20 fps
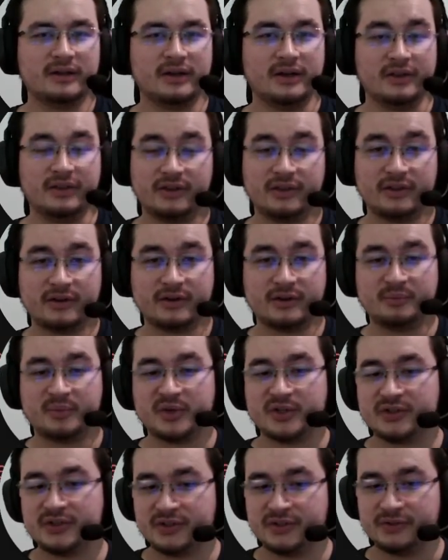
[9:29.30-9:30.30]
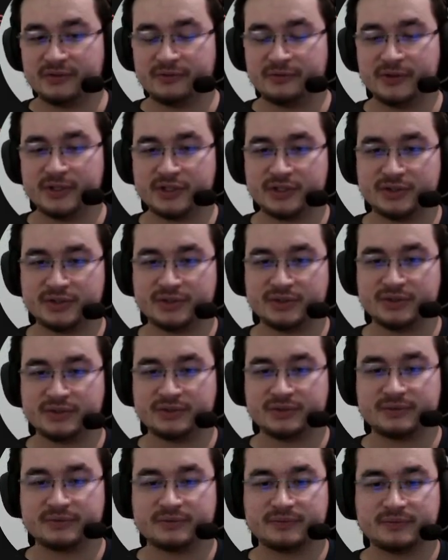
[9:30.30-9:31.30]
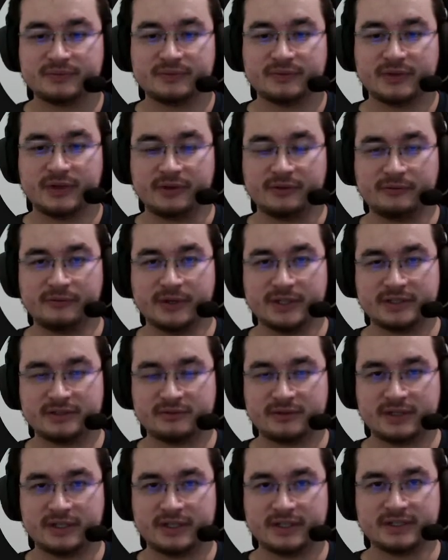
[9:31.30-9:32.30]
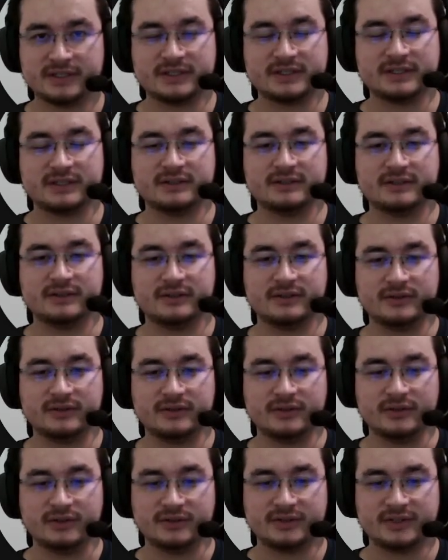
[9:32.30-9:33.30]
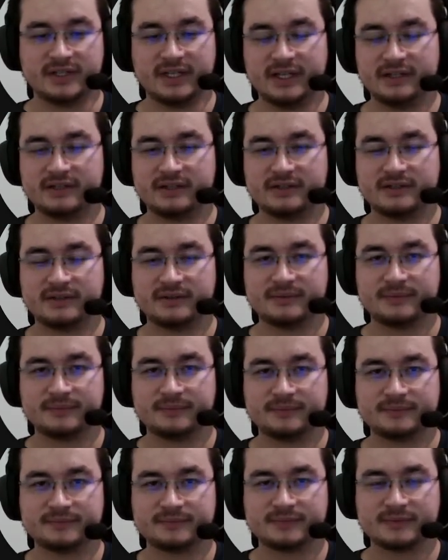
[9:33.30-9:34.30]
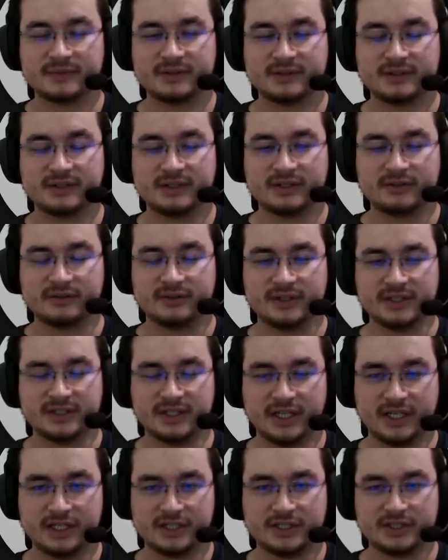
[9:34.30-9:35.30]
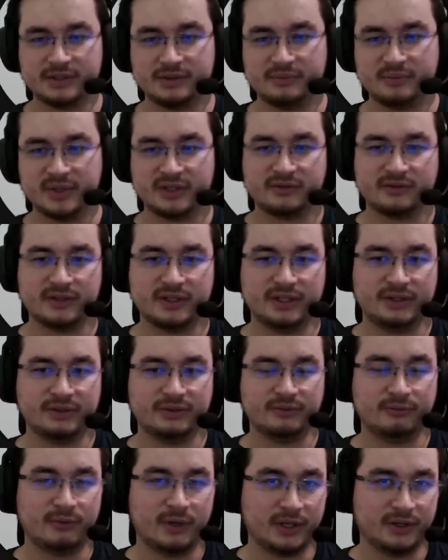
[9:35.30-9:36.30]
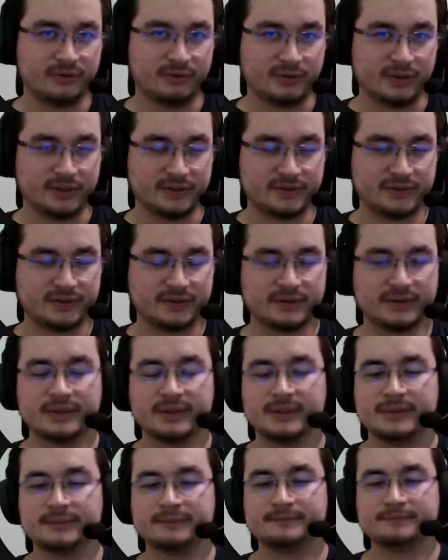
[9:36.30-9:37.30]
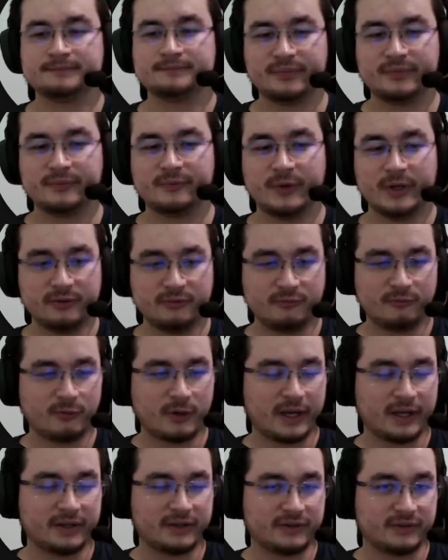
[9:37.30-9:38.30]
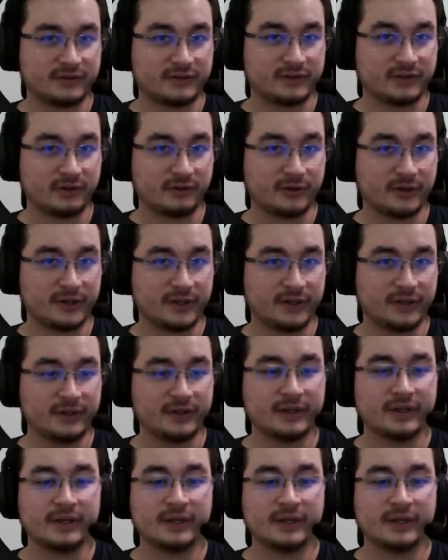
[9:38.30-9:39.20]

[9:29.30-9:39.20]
Another important feature of Histoire is the state synchronization between the renderers. When you write a story